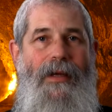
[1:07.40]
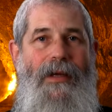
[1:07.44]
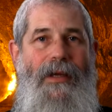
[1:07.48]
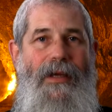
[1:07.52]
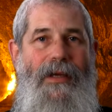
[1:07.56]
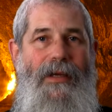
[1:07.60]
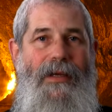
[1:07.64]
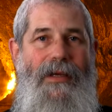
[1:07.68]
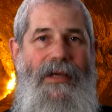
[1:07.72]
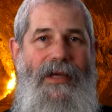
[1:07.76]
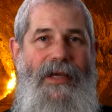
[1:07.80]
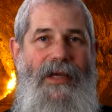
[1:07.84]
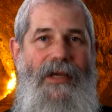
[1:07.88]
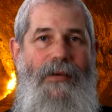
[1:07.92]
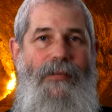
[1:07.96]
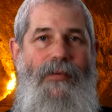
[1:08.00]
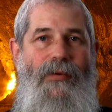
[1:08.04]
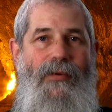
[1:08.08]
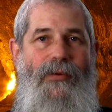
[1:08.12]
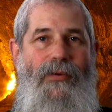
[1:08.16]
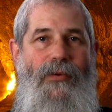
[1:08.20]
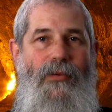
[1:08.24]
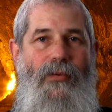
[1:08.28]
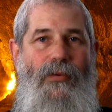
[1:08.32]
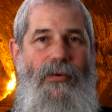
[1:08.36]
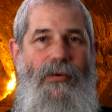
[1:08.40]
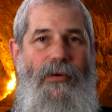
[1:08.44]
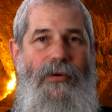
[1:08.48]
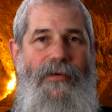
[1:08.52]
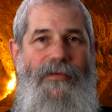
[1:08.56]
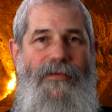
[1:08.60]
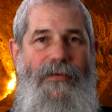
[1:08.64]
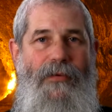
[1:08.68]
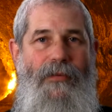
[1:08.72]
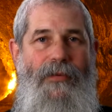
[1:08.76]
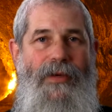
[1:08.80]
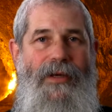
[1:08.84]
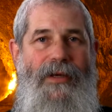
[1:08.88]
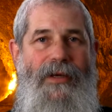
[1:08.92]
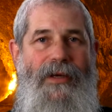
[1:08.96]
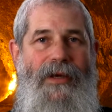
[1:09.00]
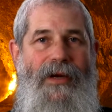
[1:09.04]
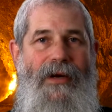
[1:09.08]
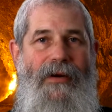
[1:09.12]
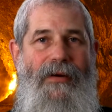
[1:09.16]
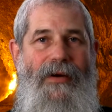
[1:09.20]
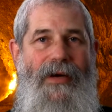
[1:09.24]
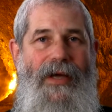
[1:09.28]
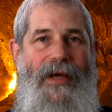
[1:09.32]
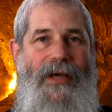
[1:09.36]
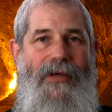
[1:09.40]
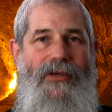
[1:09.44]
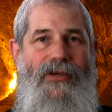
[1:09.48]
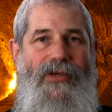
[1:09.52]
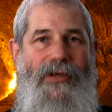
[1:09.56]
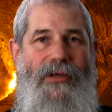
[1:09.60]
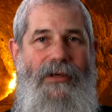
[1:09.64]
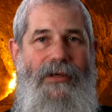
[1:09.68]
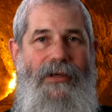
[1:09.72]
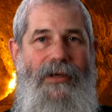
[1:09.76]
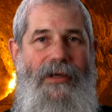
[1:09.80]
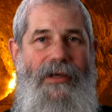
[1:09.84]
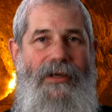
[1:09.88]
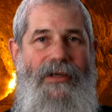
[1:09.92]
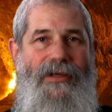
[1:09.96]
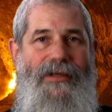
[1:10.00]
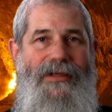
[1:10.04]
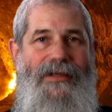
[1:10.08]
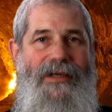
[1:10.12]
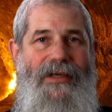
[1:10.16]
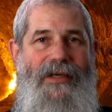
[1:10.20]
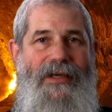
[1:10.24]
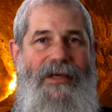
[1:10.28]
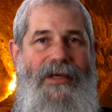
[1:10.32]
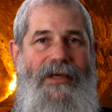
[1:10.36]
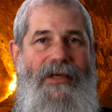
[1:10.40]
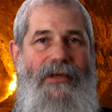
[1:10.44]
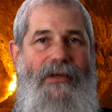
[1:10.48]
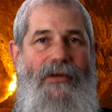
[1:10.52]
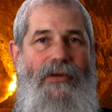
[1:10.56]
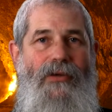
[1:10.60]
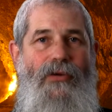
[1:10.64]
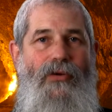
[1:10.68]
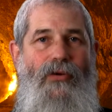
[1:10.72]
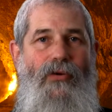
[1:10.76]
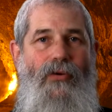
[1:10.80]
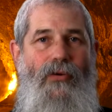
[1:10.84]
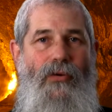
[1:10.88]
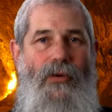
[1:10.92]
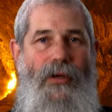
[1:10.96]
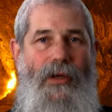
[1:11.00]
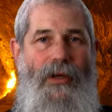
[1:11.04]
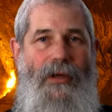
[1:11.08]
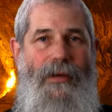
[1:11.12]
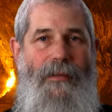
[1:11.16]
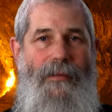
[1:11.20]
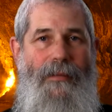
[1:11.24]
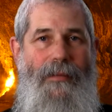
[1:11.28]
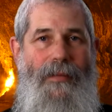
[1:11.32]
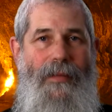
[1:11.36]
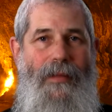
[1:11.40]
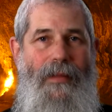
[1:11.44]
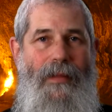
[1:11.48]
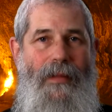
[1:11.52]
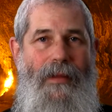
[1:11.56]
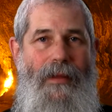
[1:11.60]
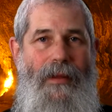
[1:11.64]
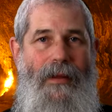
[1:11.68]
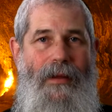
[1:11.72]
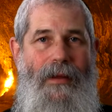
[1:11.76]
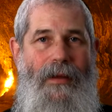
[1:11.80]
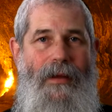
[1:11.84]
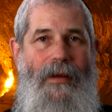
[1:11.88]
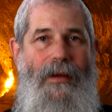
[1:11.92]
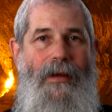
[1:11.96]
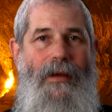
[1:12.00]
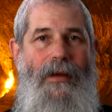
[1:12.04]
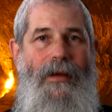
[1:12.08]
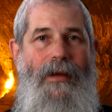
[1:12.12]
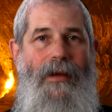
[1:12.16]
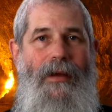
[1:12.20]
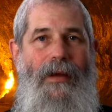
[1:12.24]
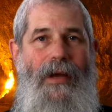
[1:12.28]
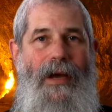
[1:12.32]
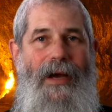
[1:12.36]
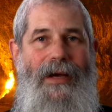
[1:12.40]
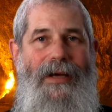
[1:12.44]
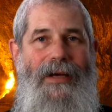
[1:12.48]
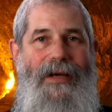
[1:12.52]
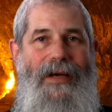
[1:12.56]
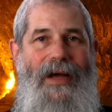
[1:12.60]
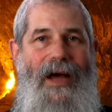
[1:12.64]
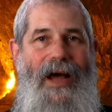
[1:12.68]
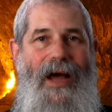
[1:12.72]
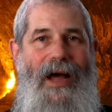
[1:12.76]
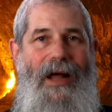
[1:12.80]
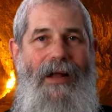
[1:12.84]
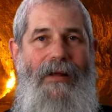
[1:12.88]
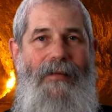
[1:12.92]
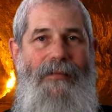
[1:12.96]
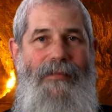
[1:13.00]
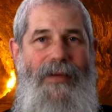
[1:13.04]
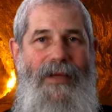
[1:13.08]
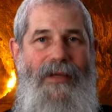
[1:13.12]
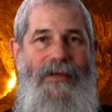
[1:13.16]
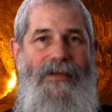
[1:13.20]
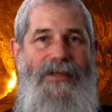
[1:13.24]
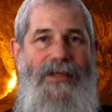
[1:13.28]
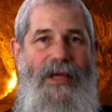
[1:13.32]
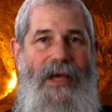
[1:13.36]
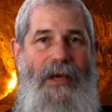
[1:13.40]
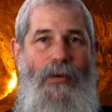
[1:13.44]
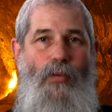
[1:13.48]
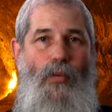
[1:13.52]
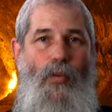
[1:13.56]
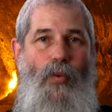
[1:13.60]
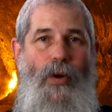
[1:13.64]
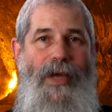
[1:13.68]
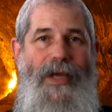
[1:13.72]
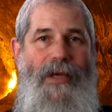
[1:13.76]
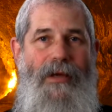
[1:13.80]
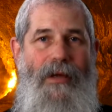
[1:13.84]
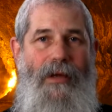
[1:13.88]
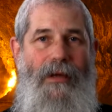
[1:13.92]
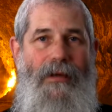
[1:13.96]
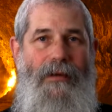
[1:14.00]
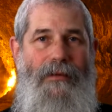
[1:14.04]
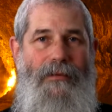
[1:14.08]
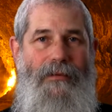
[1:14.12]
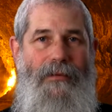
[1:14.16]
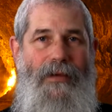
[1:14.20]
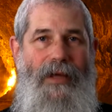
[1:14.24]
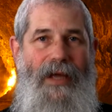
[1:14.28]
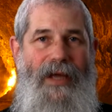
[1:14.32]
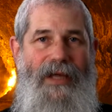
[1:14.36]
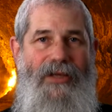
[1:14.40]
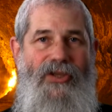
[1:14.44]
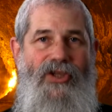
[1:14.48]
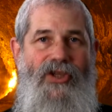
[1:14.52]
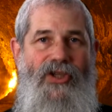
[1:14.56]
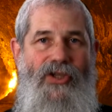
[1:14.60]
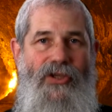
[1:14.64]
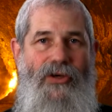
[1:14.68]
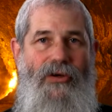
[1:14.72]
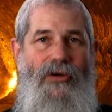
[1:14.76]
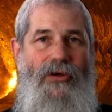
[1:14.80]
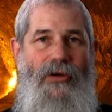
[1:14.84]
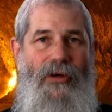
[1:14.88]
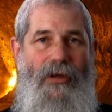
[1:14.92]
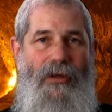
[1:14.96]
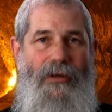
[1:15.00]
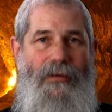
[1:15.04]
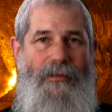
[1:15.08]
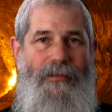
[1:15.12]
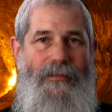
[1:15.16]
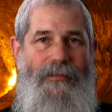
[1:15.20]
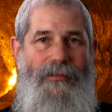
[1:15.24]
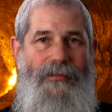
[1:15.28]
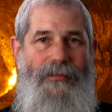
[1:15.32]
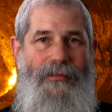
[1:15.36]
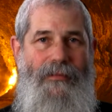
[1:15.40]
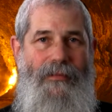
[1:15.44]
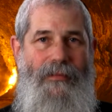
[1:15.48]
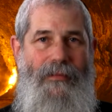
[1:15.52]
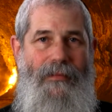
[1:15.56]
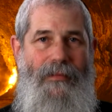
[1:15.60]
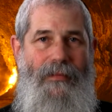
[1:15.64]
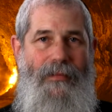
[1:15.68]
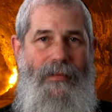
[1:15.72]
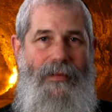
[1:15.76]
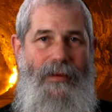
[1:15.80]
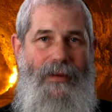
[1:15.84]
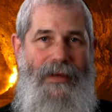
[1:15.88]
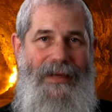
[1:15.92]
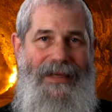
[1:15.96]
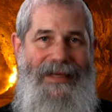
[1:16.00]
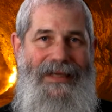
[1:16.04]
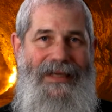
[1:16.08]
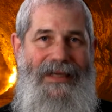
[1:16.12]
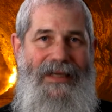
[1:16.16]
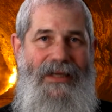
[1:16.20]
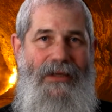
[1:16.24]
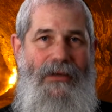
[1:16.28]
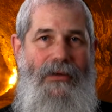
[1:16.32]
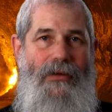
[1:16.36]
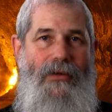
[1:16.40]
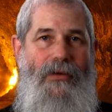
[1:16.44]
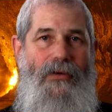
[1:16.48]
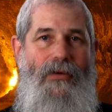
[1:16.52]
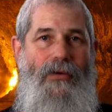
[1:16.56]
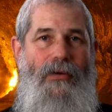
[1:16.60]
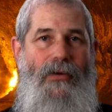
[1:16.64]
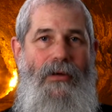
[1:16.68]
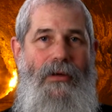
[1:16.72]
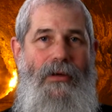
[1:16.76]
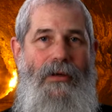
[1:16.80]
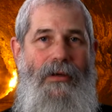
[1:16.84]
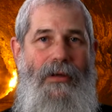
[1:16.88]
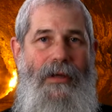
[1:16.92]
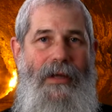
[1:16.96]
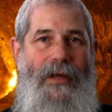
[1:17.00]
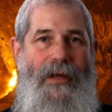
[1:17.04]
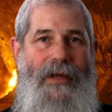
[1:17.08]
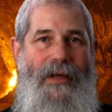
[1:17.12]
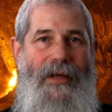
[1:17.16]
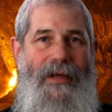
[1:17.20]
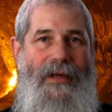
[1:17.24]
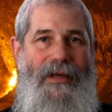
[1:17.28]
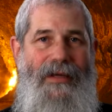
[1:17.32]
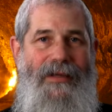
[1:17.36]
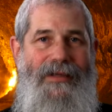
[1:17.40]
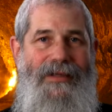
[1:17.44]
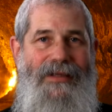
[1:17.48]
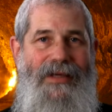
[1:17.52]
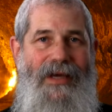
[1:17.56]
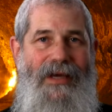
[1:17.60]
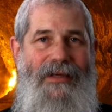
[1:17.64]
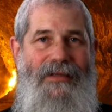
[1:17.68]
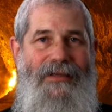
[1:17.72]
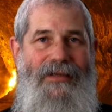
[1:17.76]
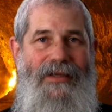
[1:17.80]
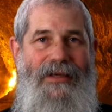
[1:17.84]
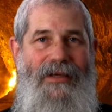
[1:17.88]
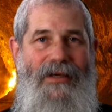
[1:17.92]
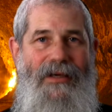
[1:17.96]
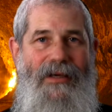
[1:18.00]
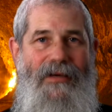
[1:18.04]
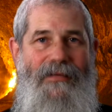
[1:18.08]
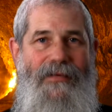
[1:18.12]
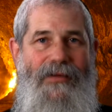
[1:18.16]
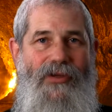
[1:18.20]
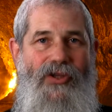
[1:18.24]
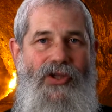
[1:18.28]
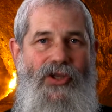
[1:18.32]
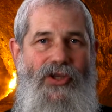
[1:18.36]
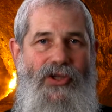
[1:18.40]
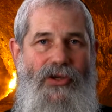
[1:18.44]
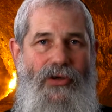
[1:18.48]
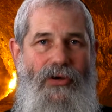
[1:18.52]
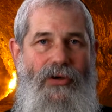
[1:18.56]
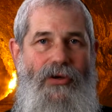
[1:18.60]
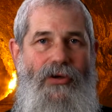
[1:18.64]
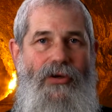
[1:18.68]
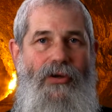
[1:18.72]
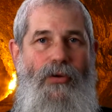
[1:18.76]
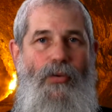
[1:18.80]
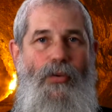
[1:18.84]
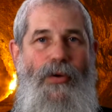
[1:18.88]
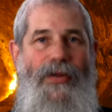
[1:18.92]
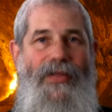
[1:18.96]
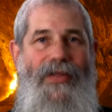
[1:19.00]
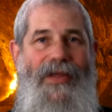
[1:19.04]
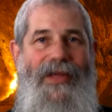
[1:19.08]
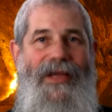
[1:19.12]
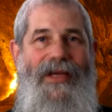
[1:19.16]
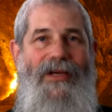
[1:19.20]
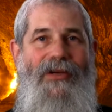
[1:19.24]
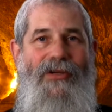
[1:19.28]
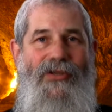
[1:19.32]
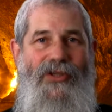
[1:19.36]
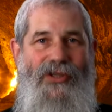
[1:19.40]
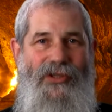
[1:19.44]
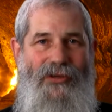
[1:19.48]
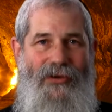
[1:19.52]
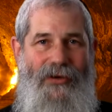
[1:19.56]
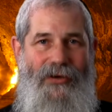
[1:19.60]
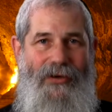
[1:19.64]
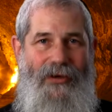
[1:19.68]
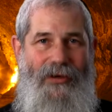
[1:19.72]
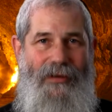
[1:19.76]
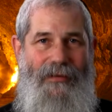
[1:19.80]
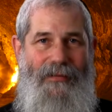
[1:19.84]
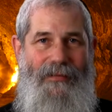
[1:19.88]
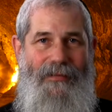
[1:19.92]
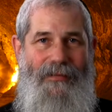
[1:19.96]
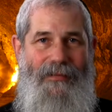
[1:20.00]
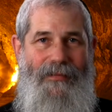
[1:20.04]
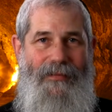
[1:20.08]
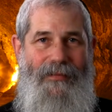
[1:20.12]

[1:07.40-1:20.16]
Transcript: In Hebrew, the word for reincarnation is gilgul. A gal means a wheel, a circle. Gilgul is the idea of a circle within a circle.